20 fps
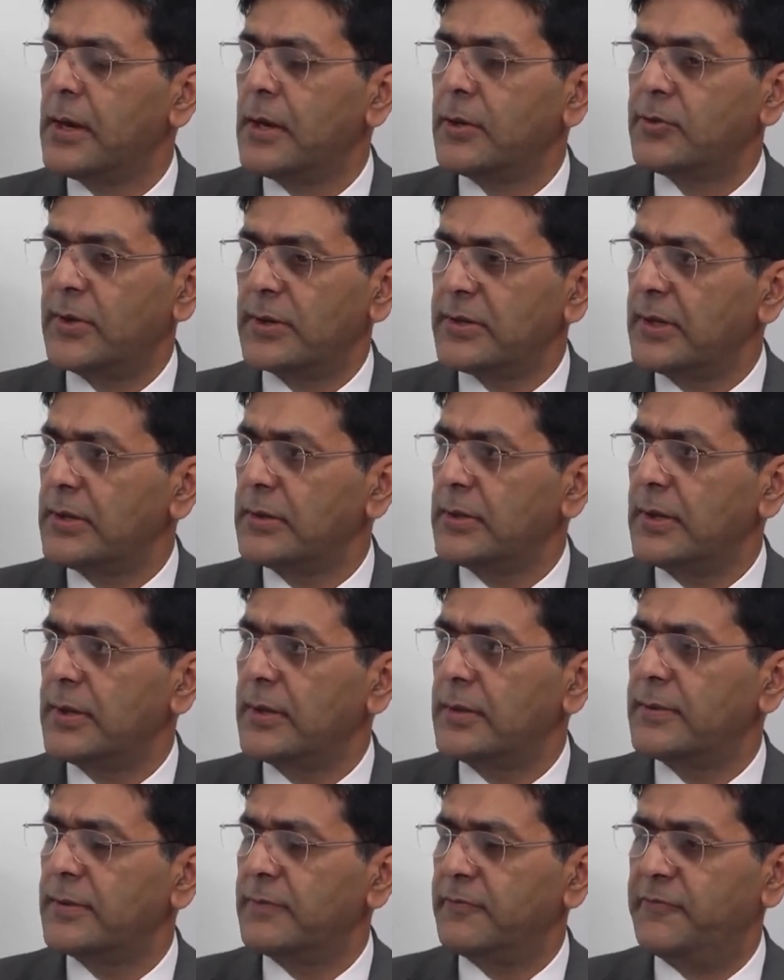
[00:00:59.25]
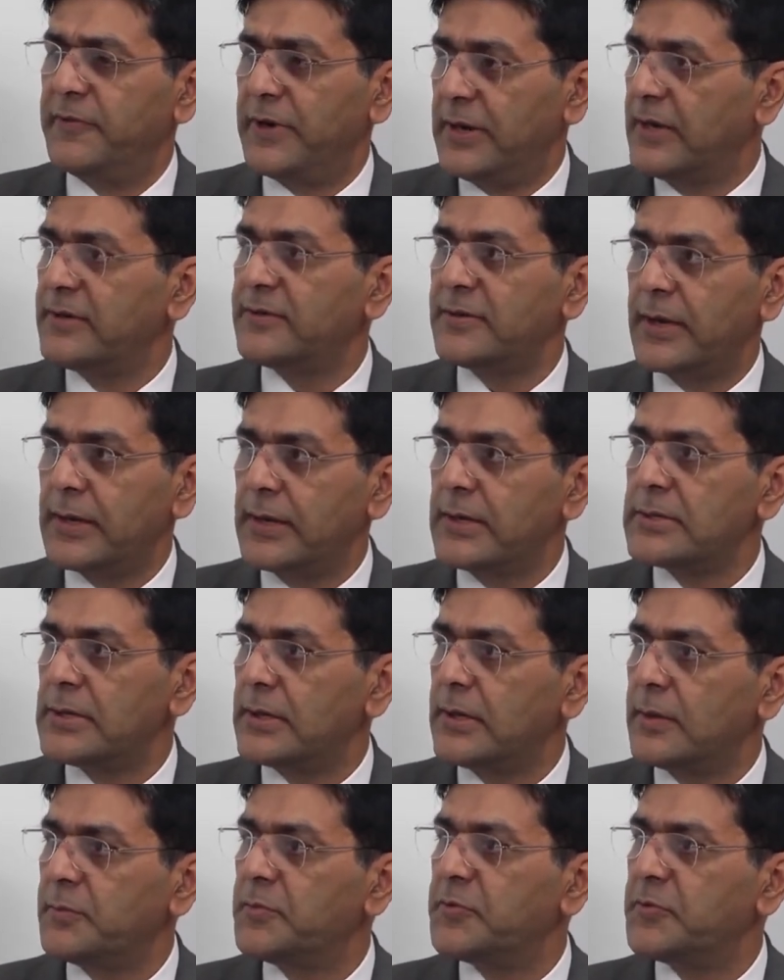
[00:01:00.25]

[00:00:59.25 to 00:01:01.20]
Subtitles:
So I think there's very exciting times